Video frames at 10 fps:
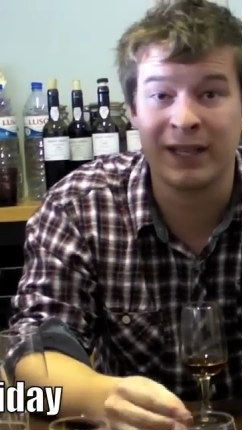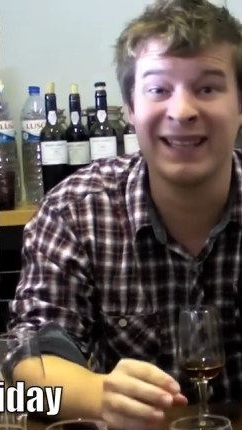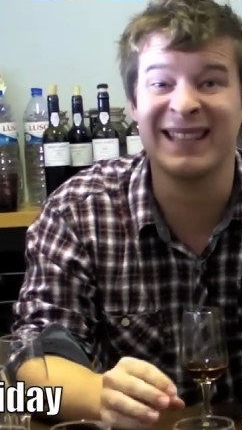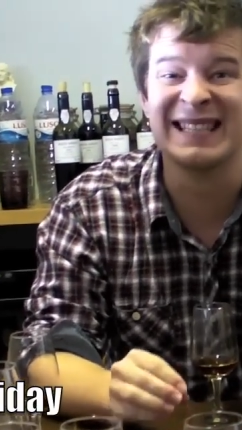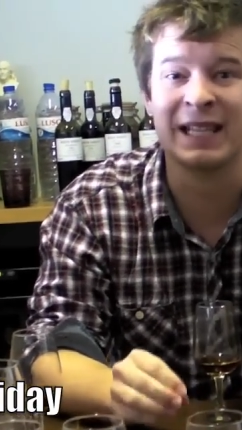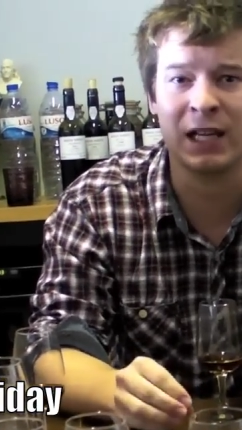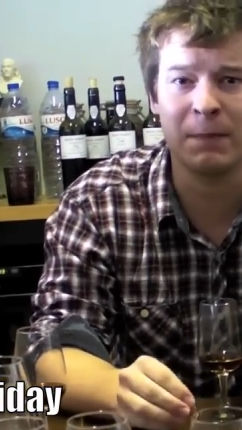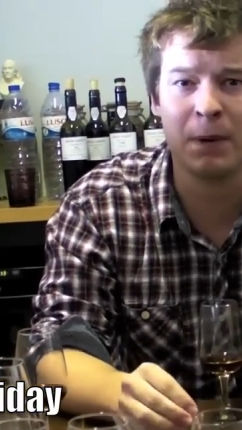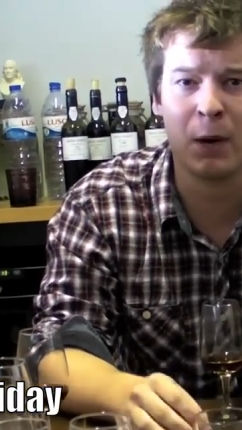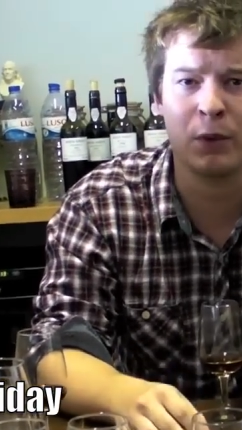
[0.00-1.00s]
In this
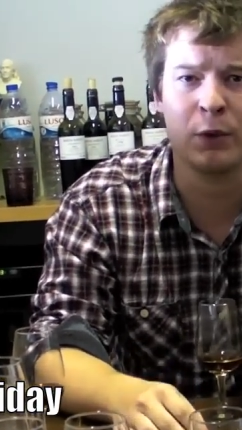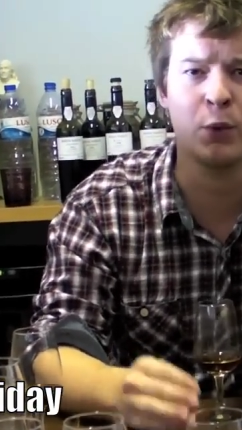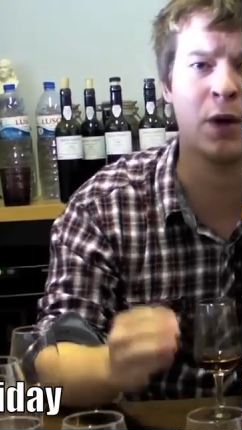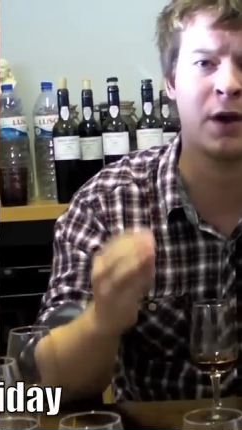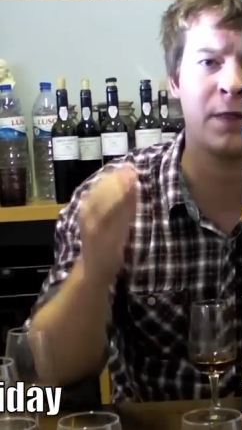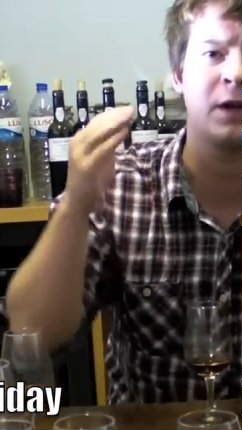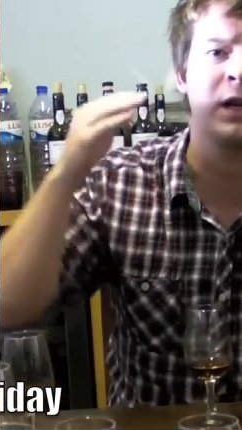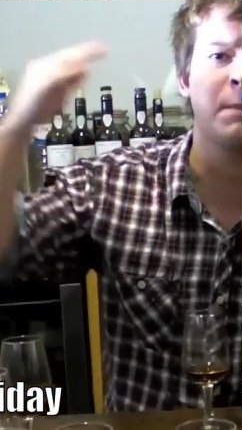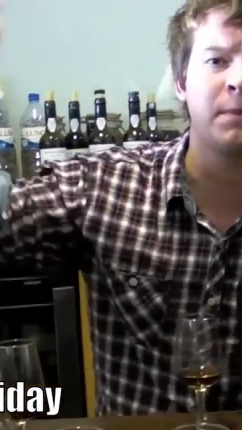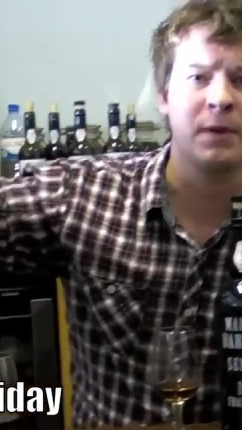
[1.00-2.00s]
clip, I will do another
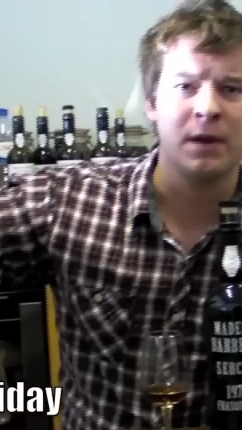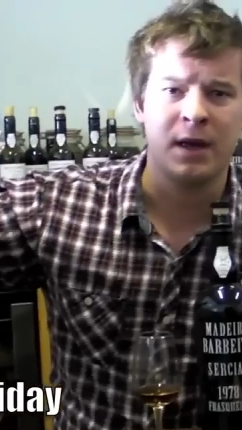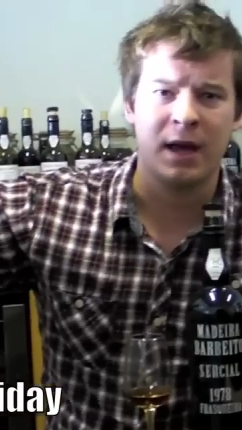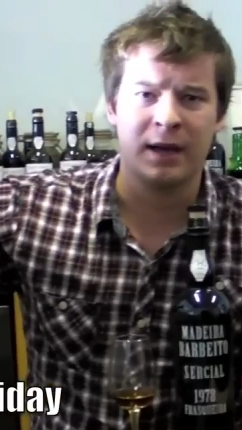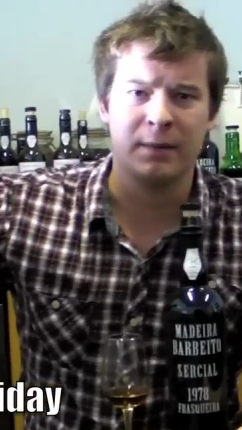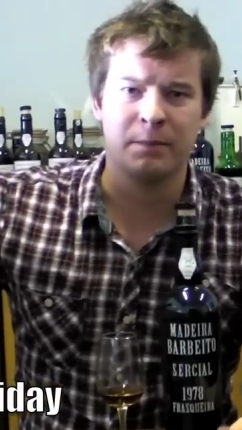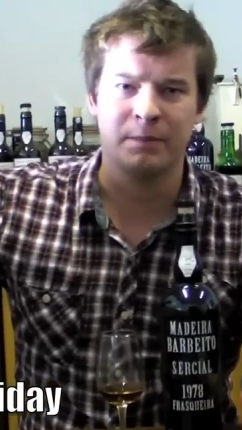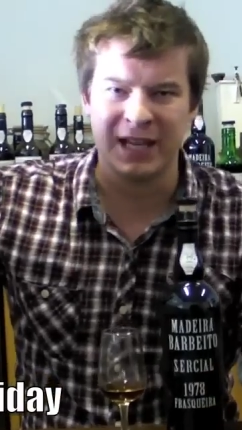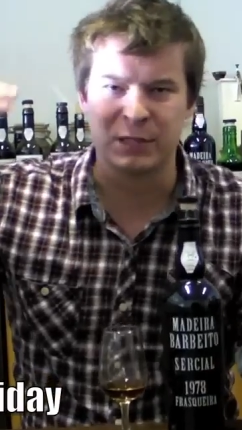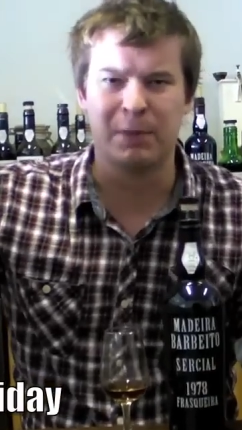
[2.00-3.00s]
clip and
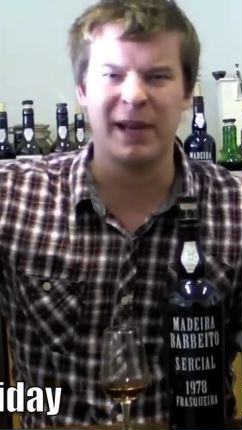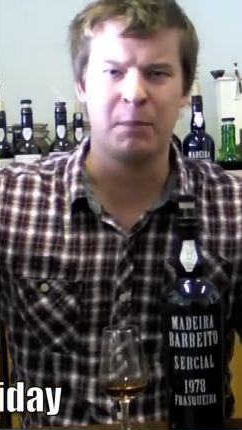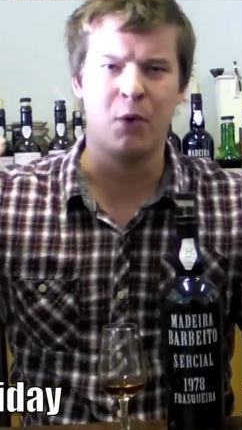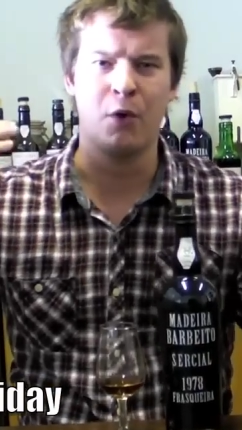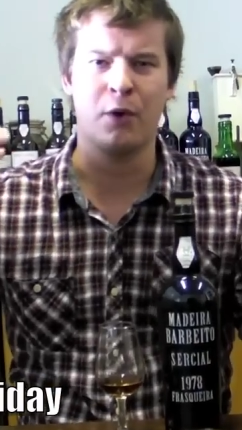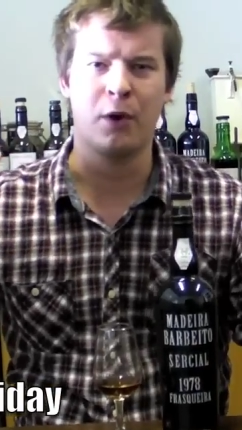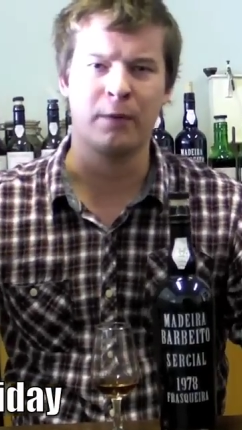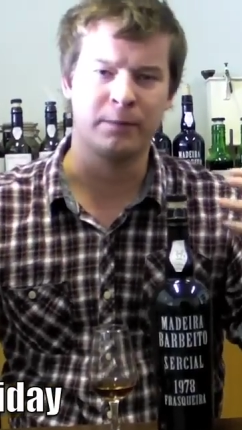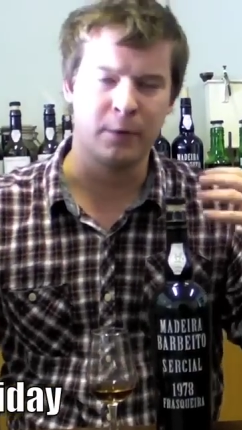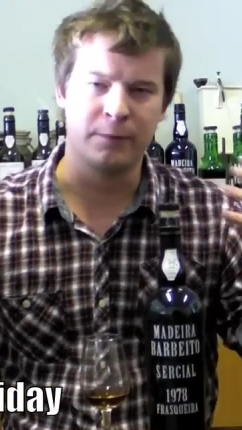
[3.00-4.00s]
explain more
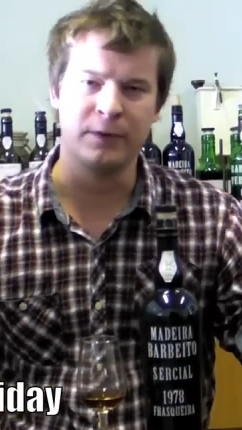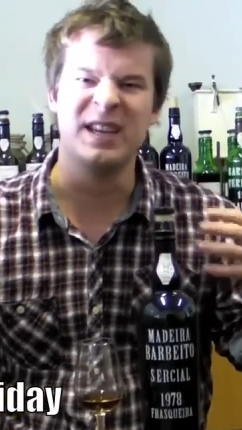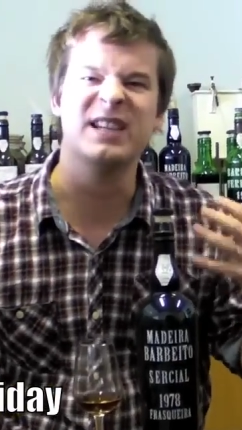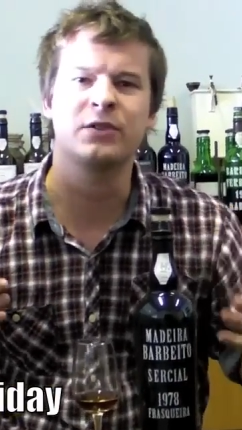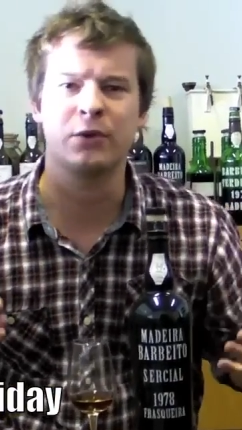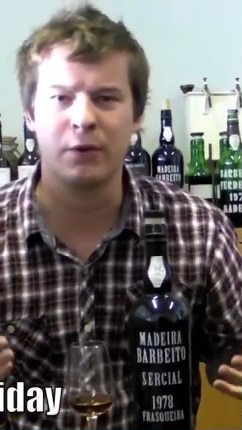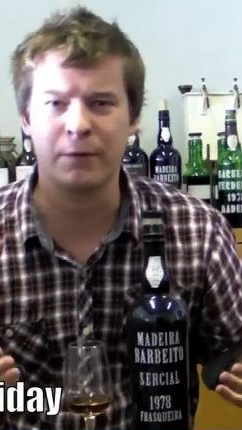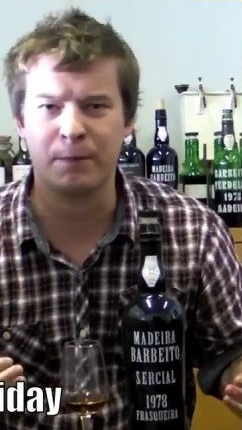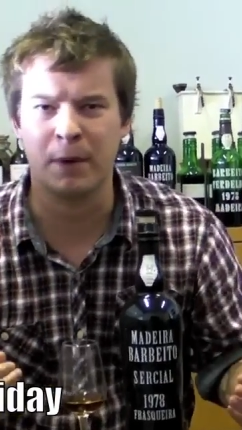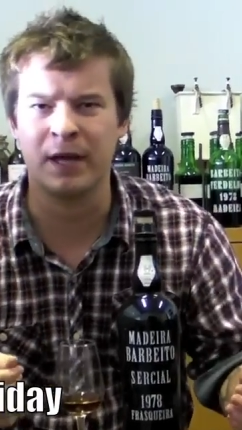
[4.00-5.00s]
of, of the history
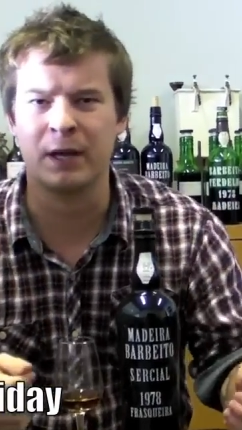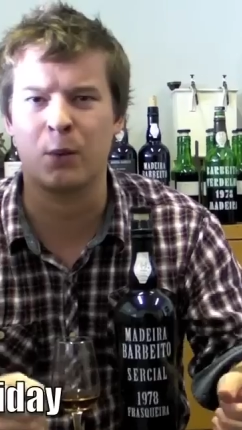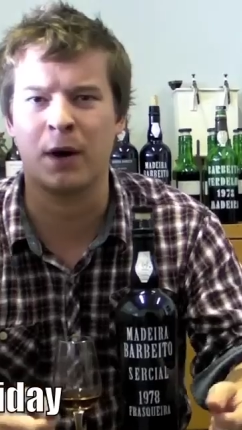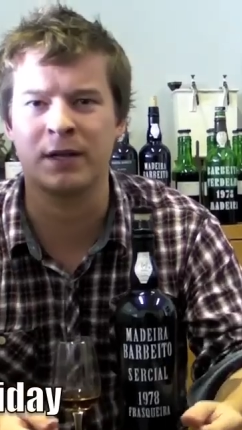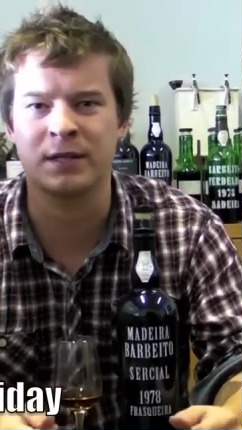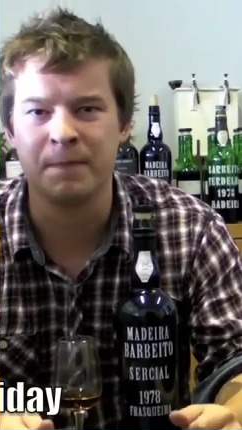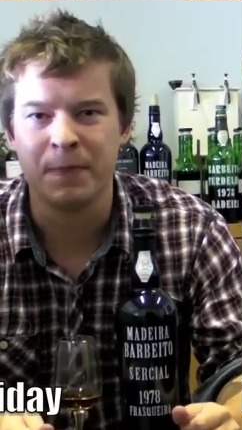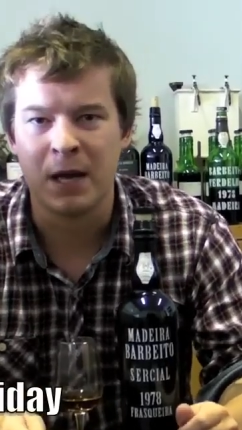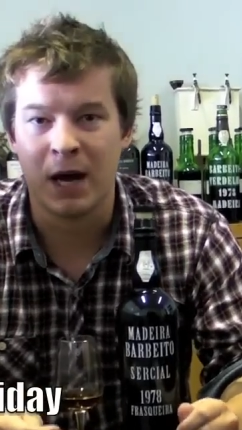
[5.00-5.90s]
of Madeira wines.